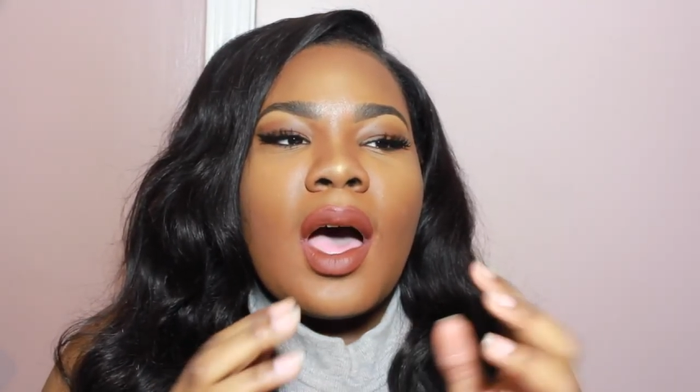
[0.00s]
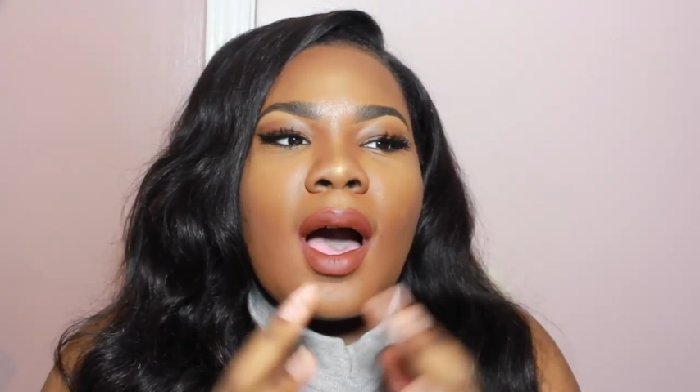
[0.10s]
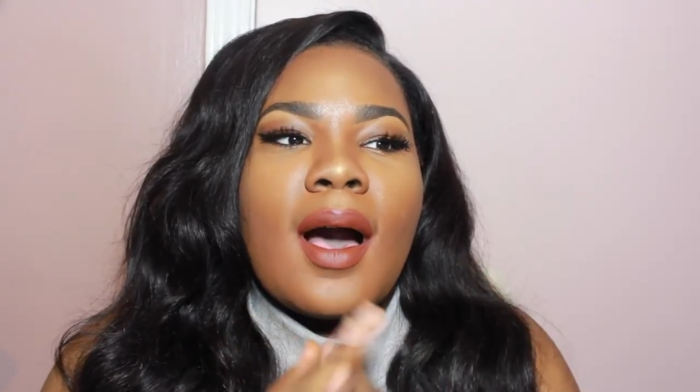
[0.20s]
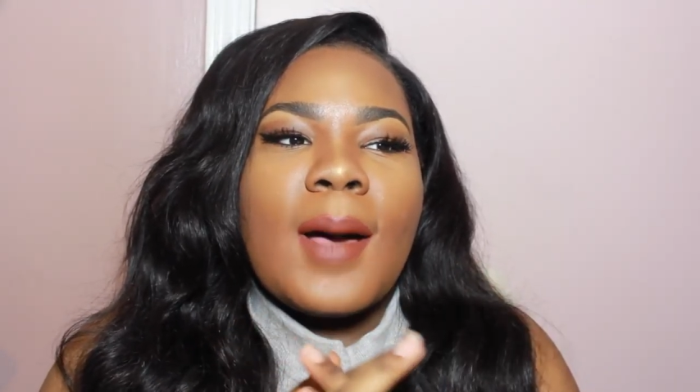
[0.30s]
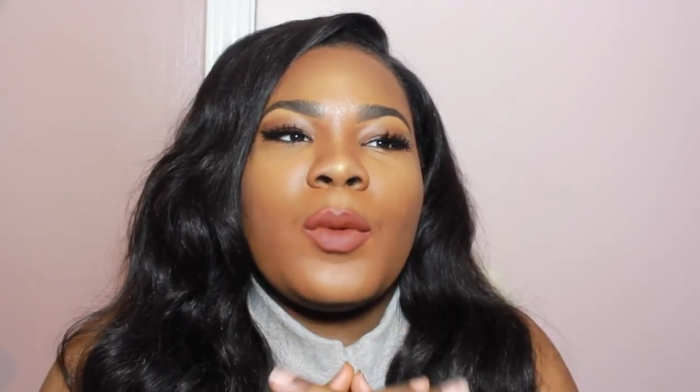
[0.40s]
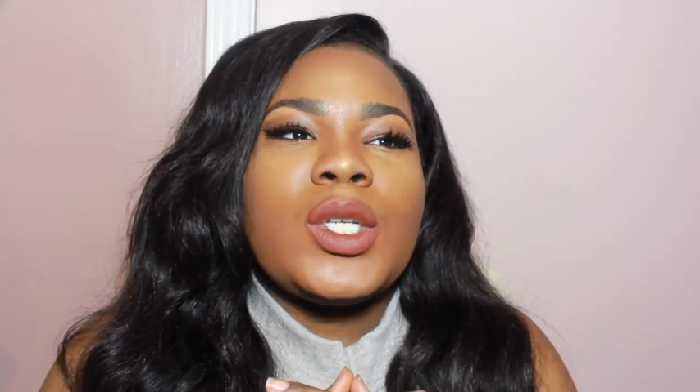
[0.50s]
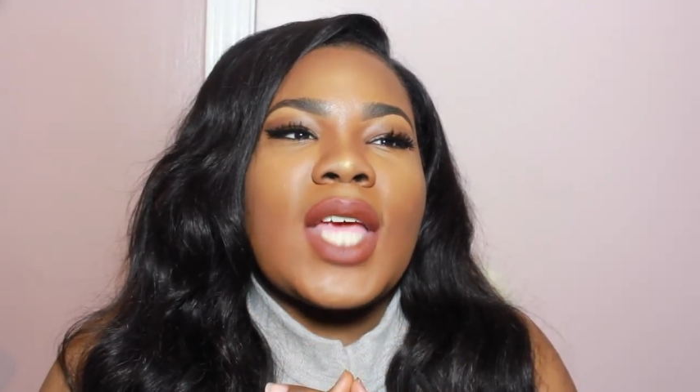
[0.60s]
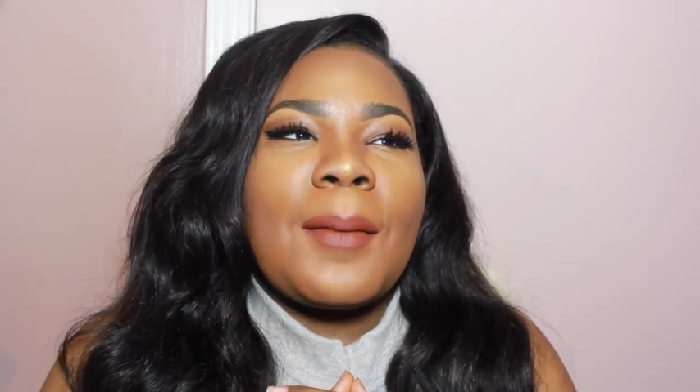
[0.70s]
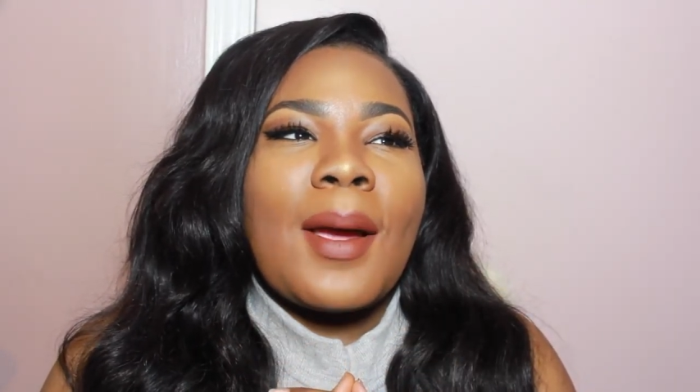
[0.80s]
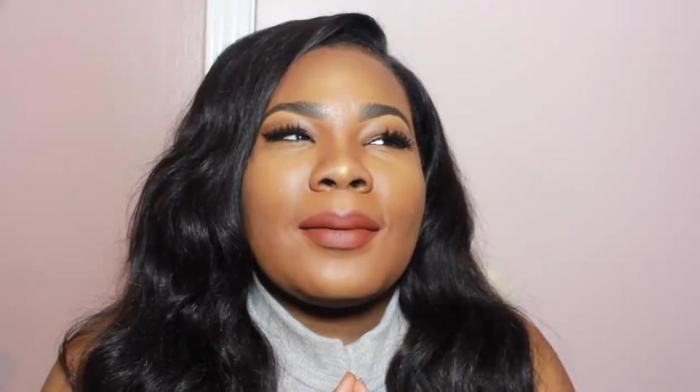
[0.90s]
um which
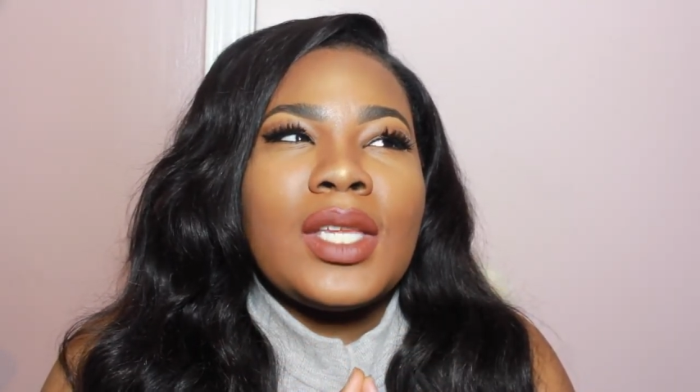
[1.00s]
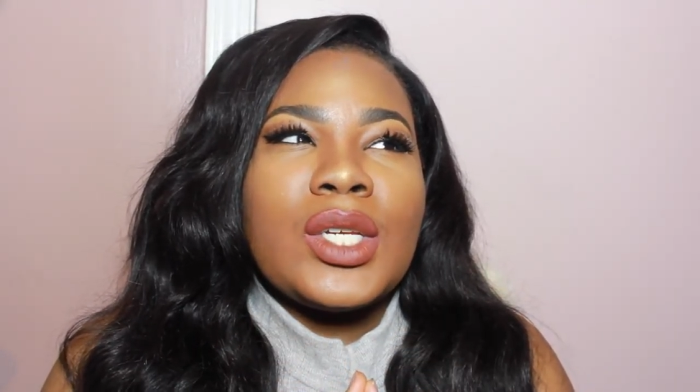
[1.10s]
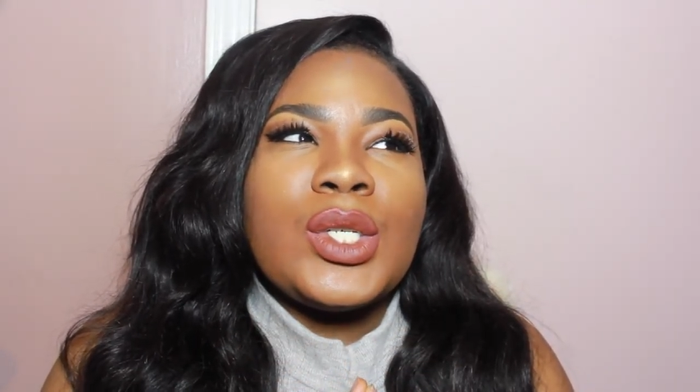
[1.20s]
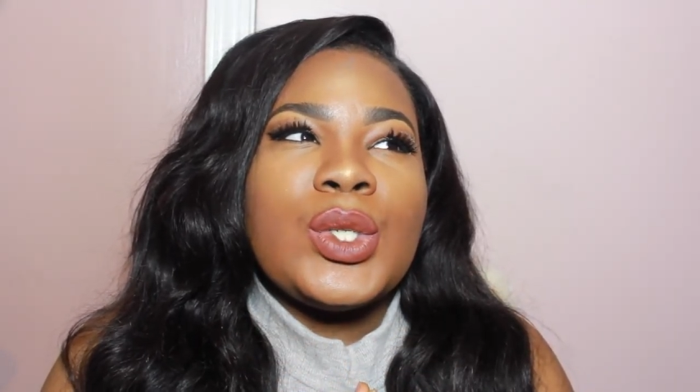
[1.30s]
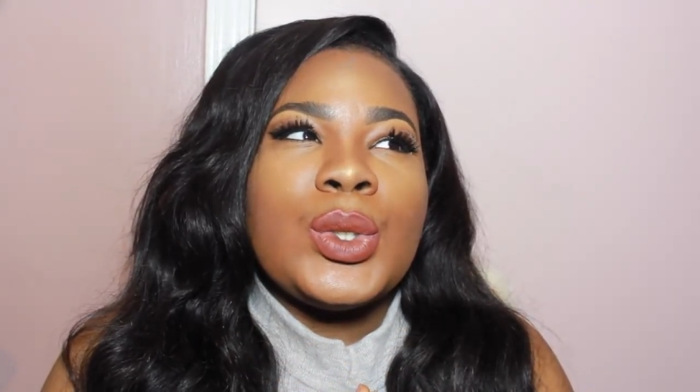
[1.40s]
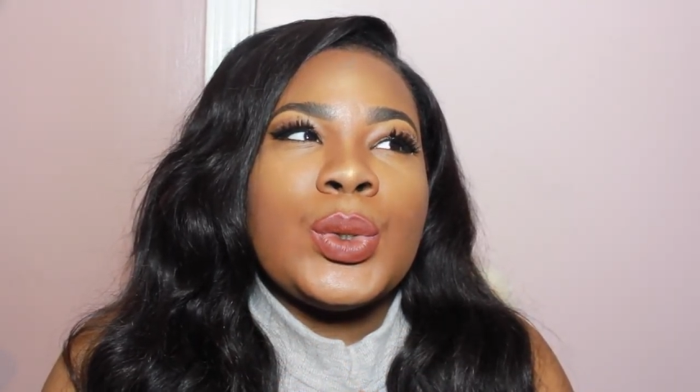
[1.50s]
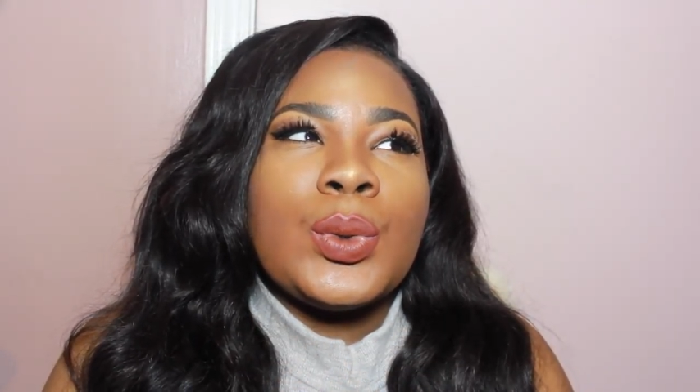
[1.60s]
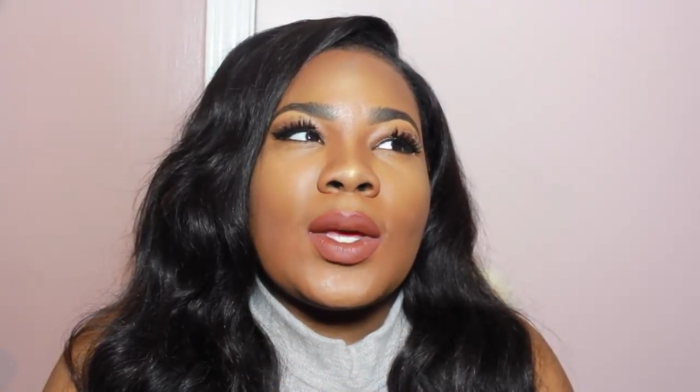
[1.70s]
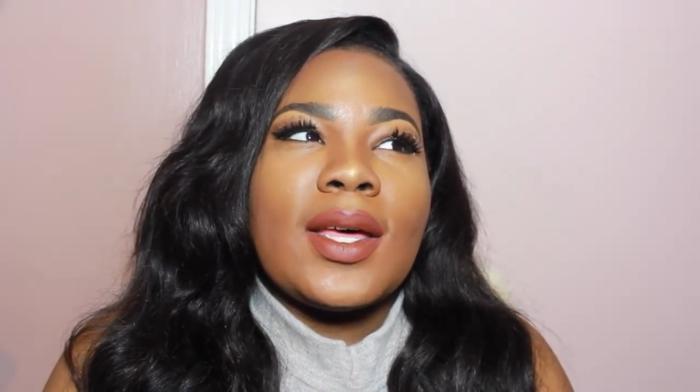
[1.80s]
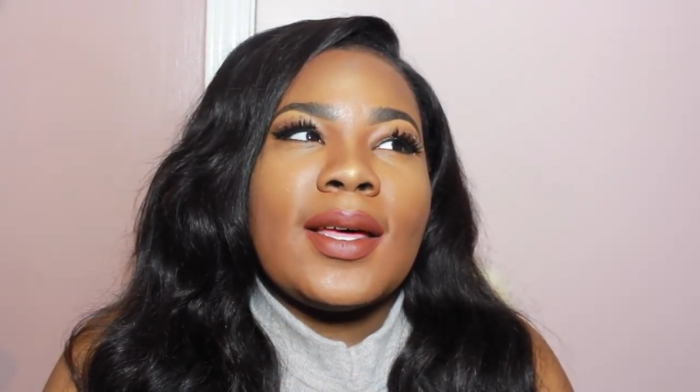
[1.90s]
i probably need to
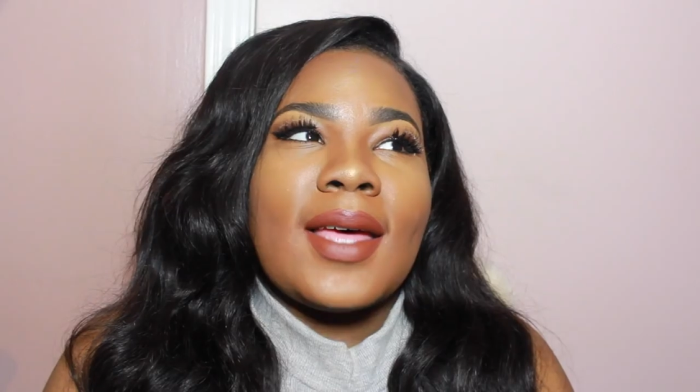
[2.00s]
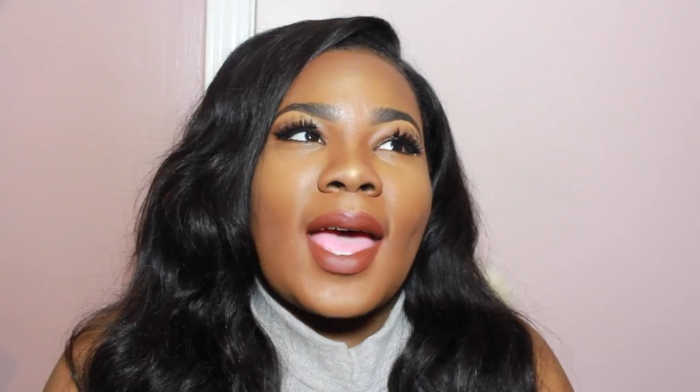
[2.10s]
do an